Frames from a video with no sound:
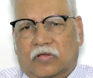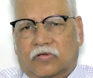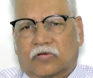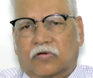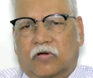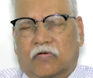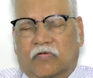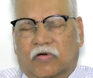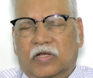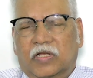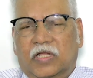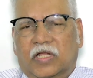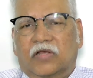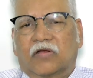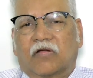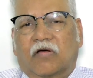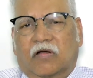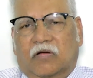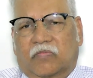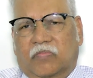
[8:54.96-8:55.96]
So one
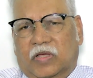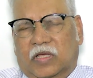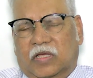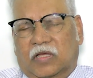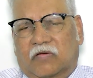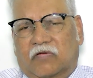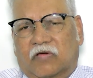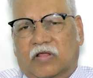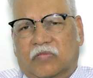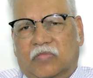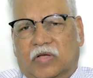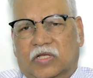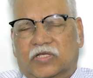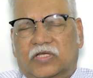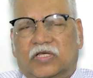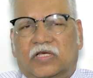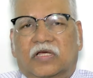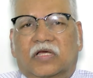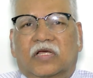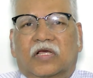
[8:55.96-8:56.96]
need not be very
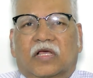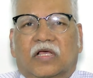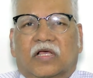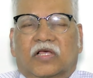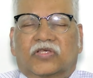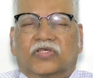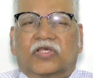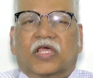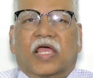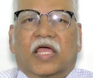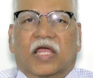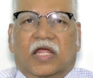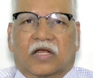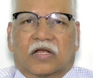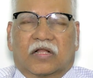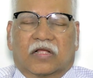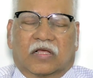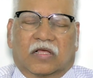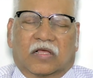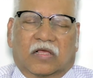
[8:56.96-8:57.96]
much
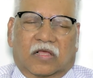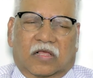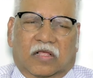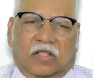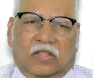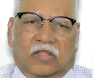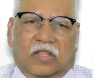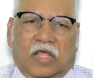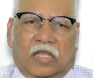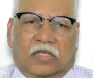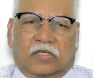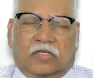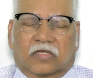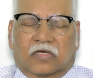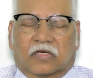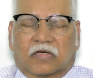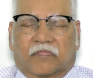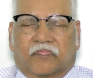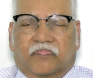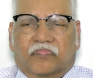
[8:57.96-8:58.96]
scared
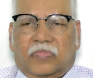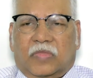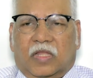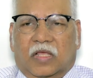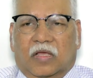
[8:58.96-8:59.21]
that